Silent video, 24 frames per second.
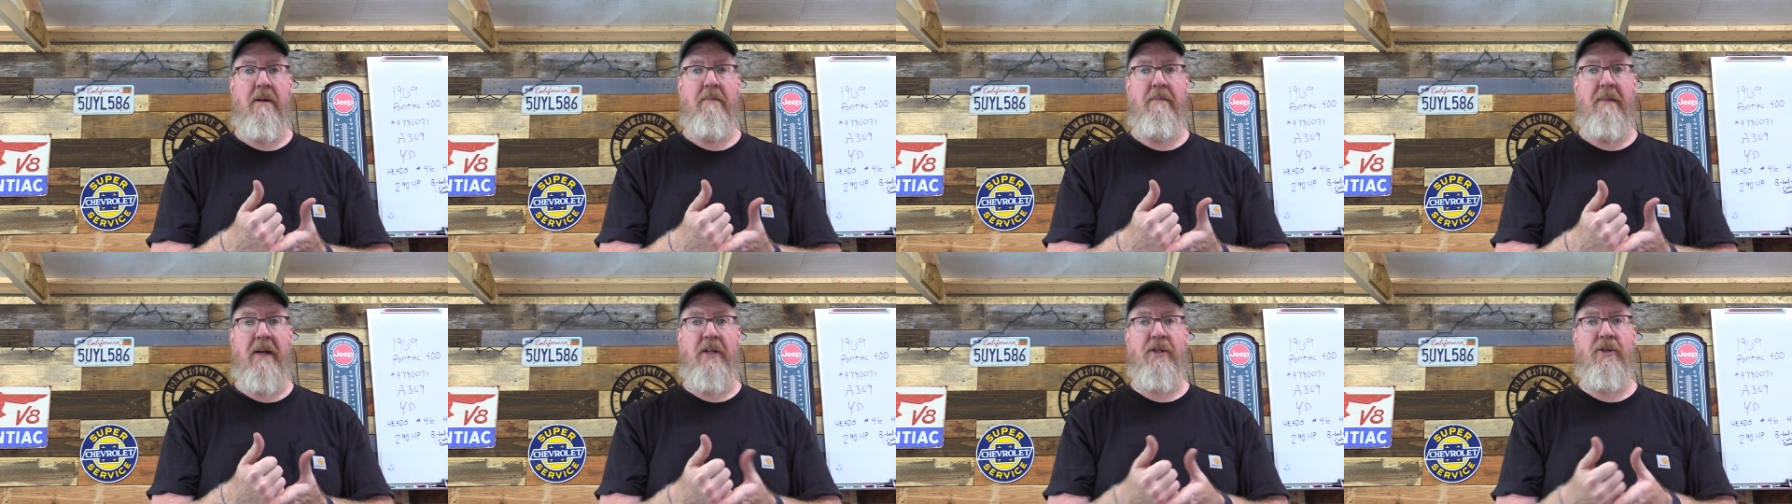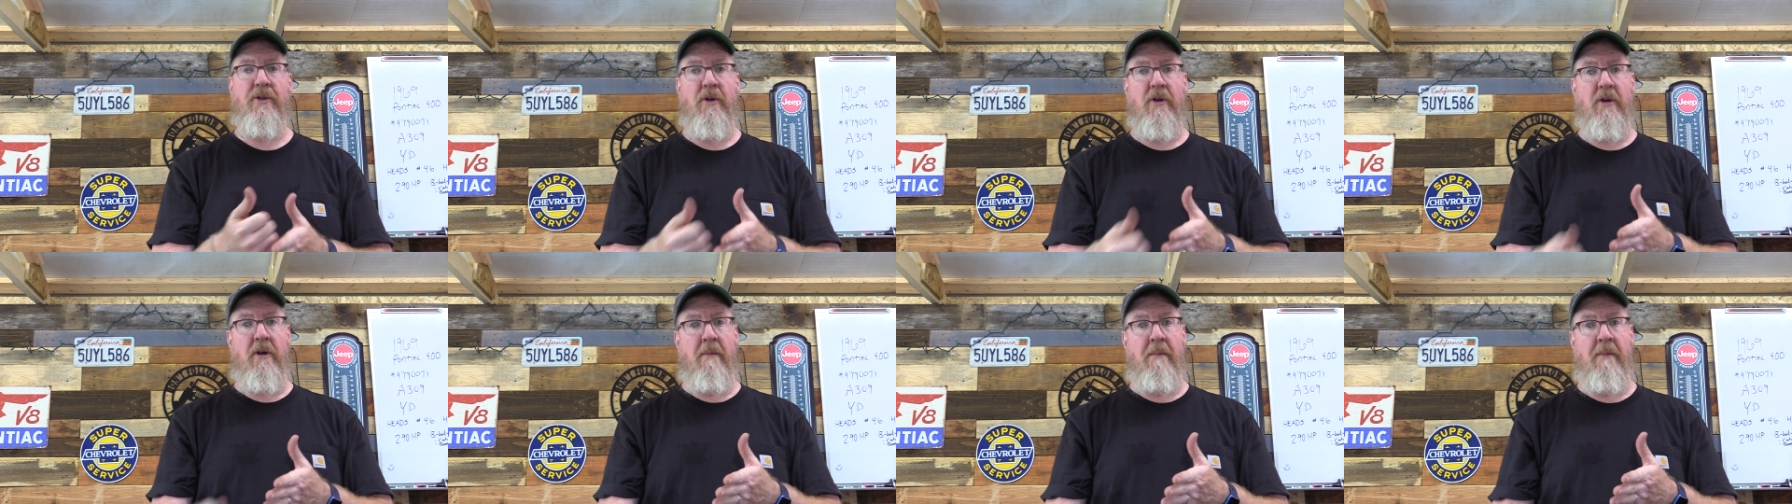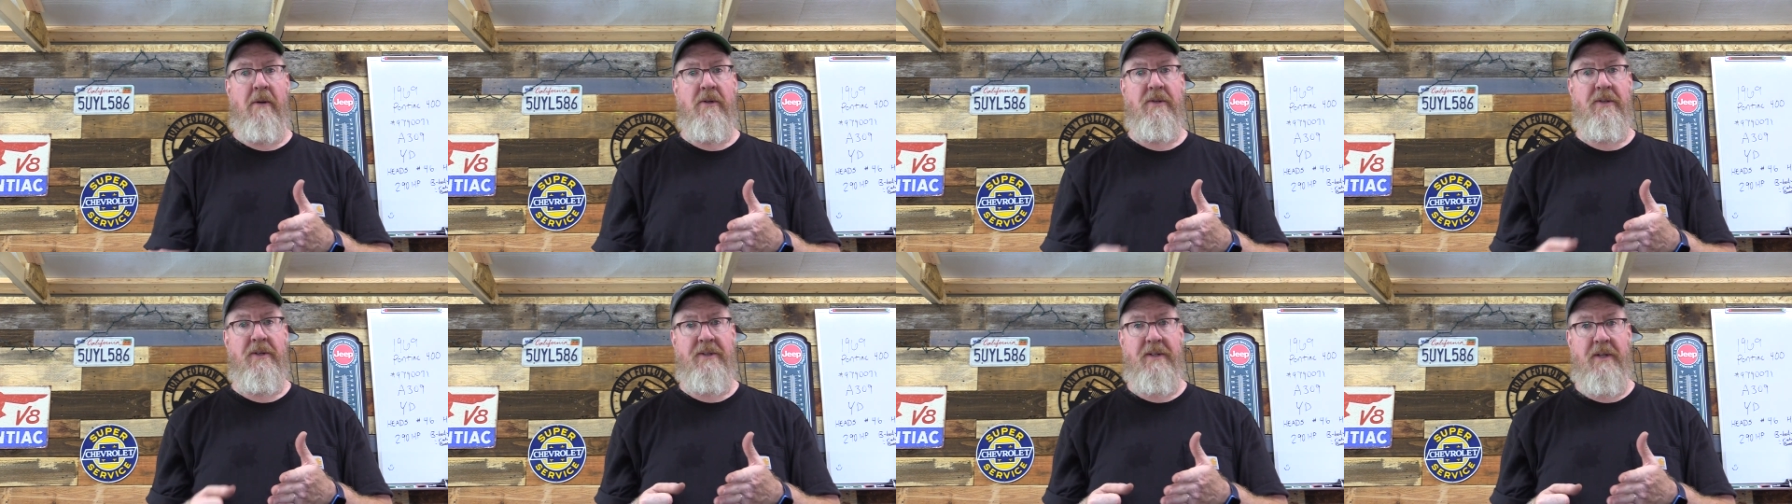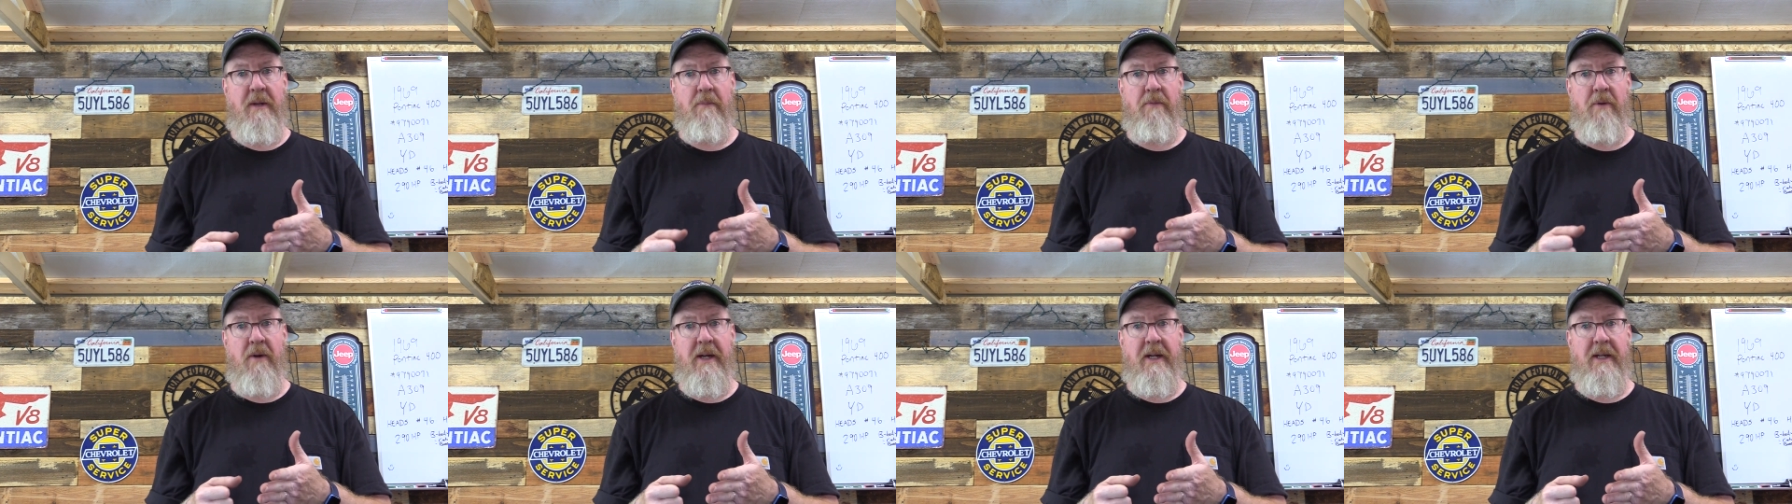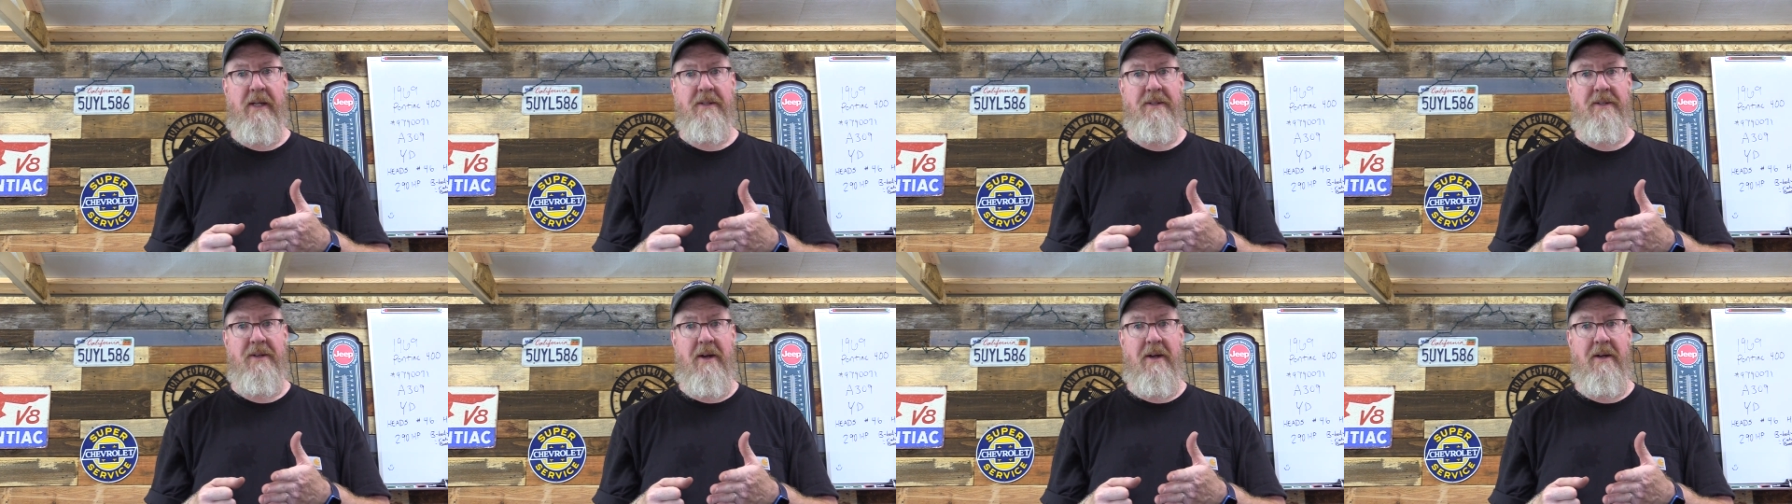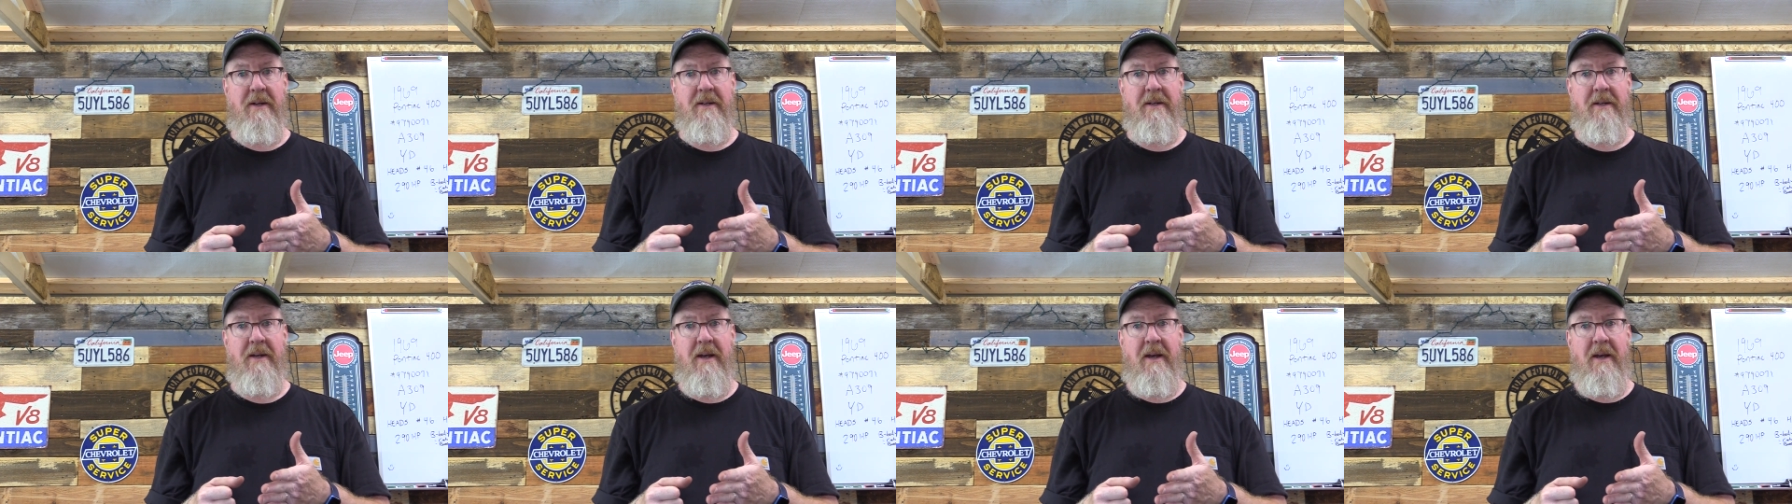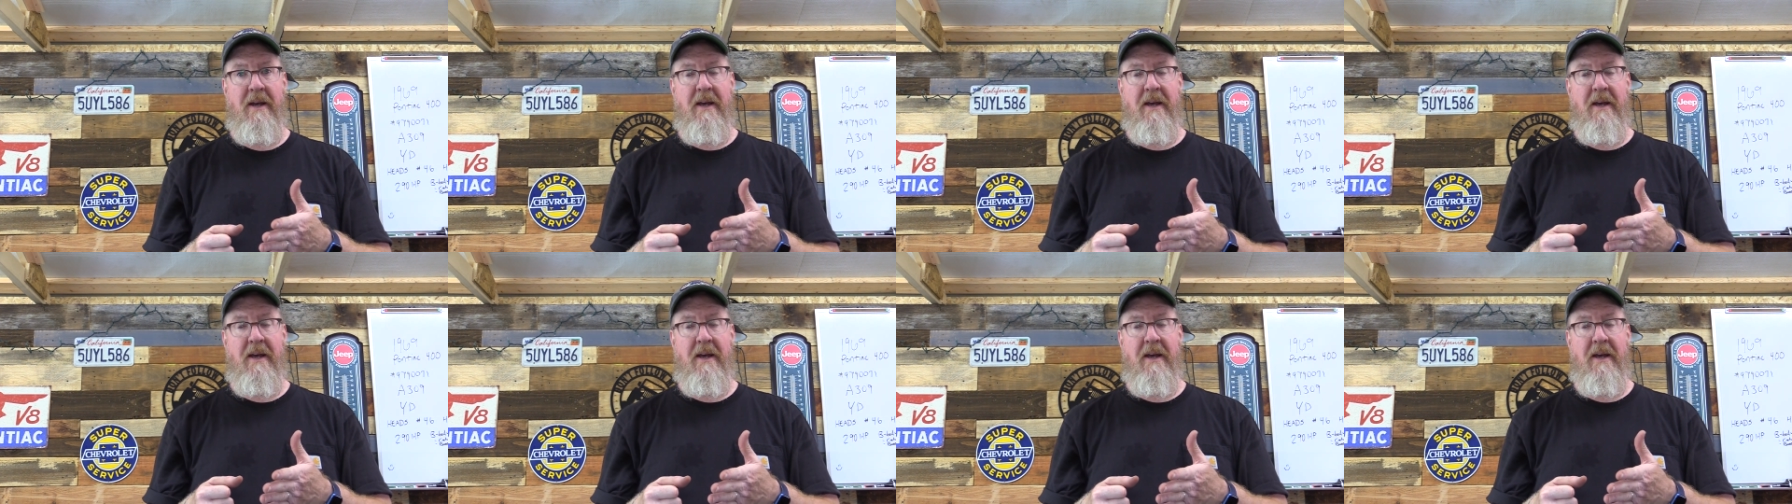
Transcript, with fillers: Make sure your emergency brake is on.